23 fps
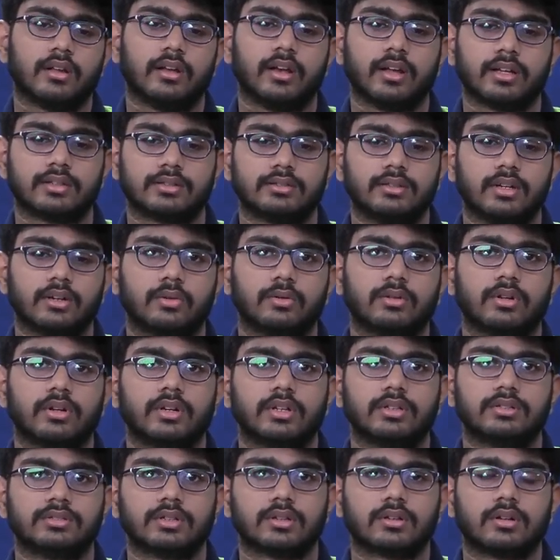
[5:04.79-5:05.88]
the next day to the
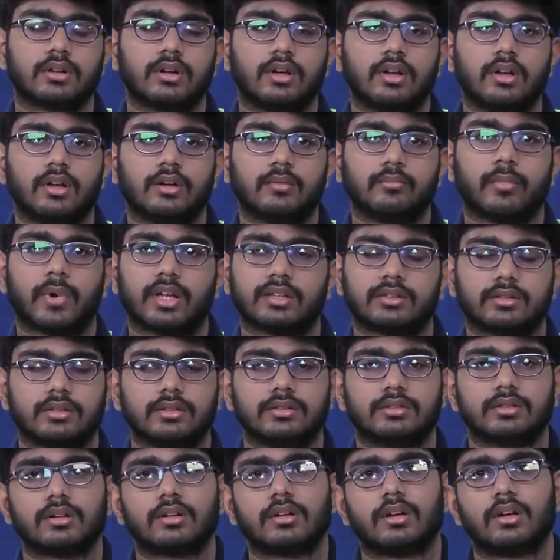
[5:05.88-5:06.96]
teacher, okay, maths
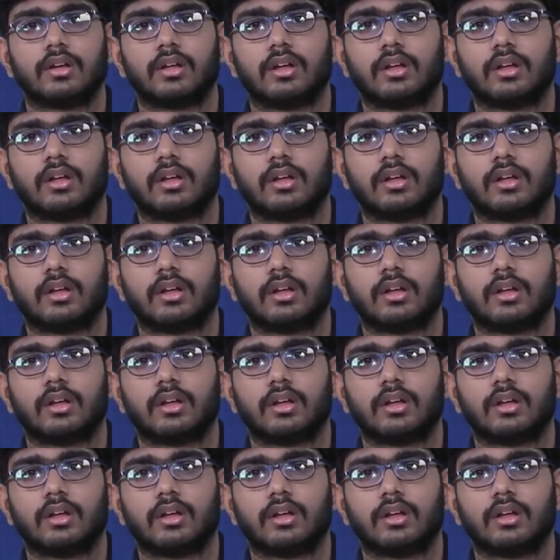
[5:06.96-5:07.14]
teacher,